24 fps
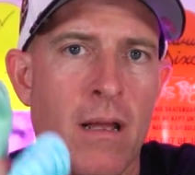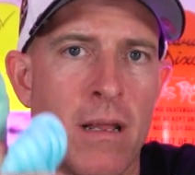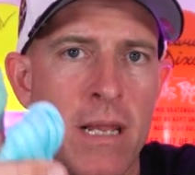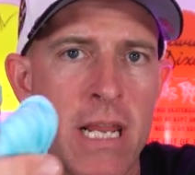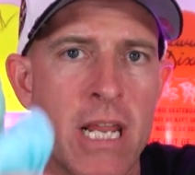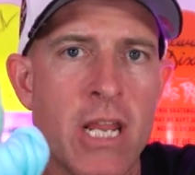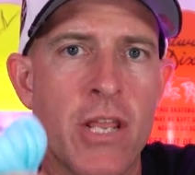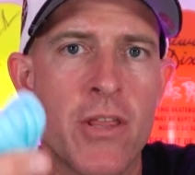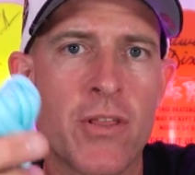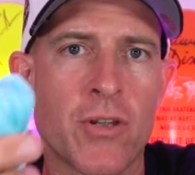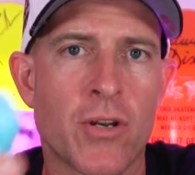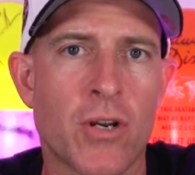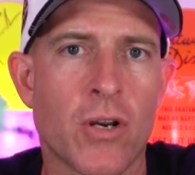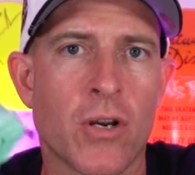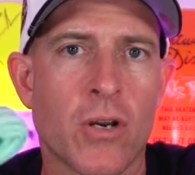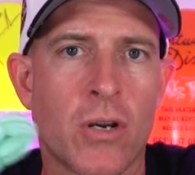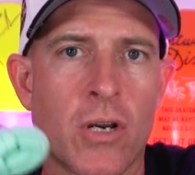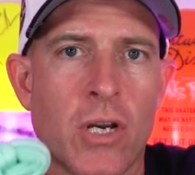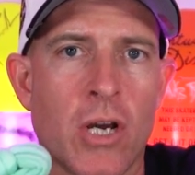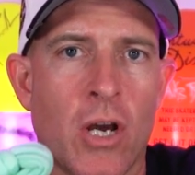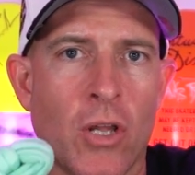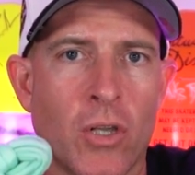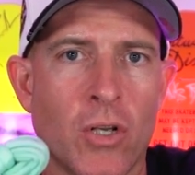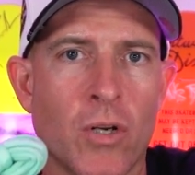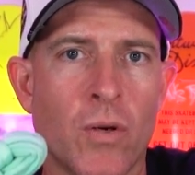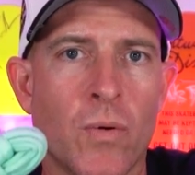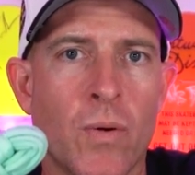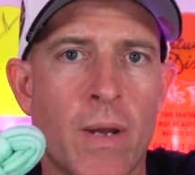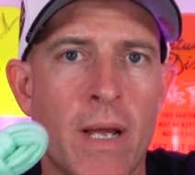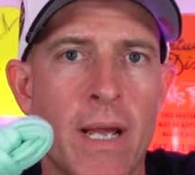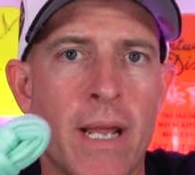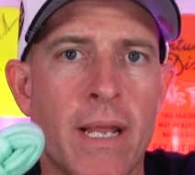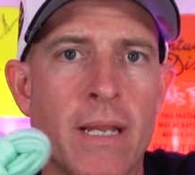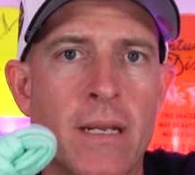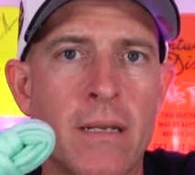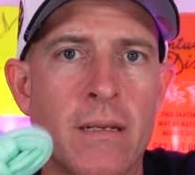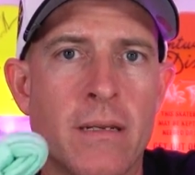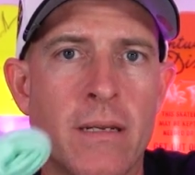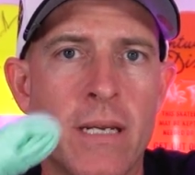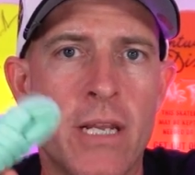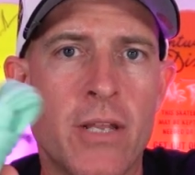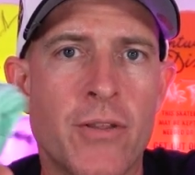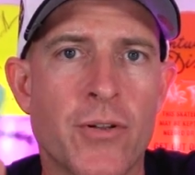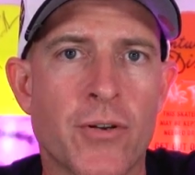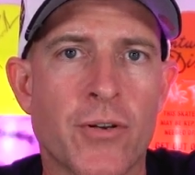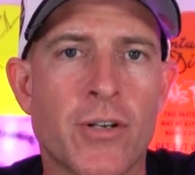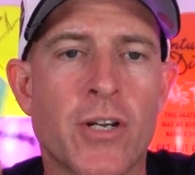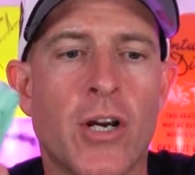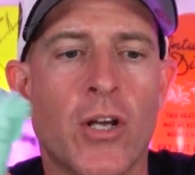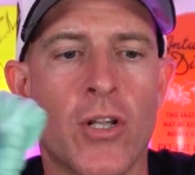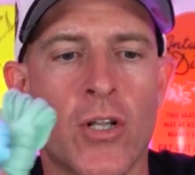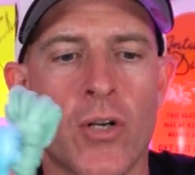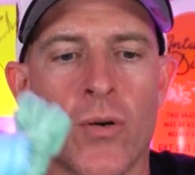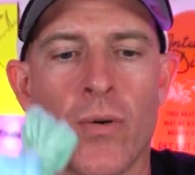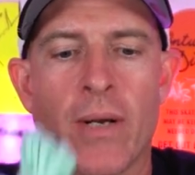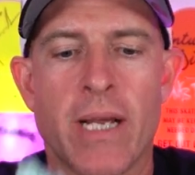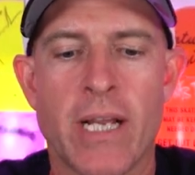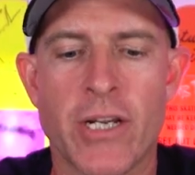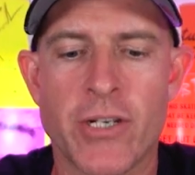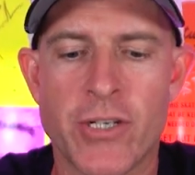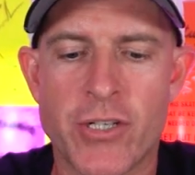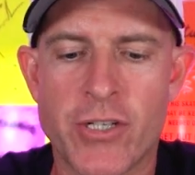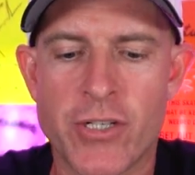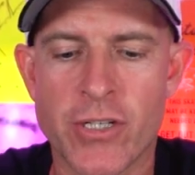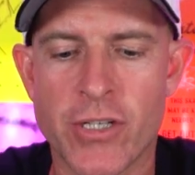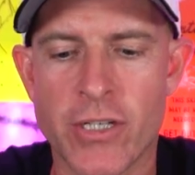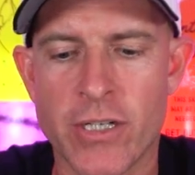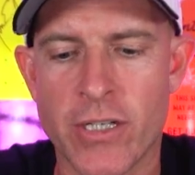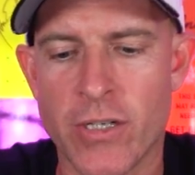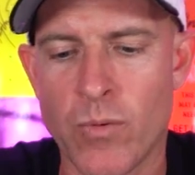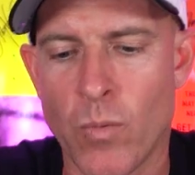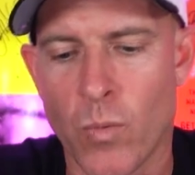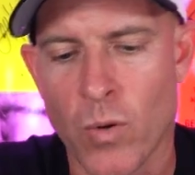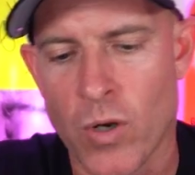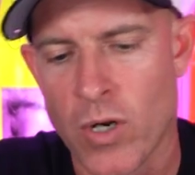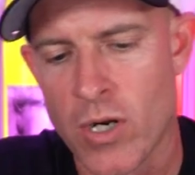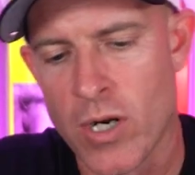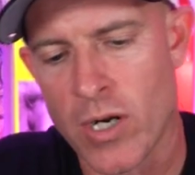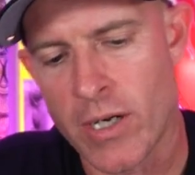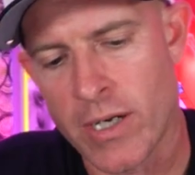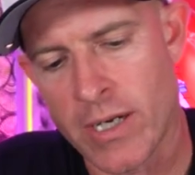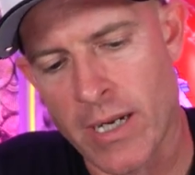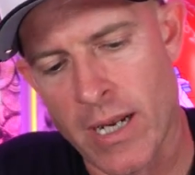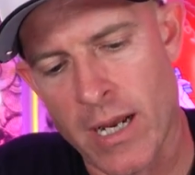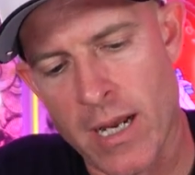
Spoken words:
either colorway should work.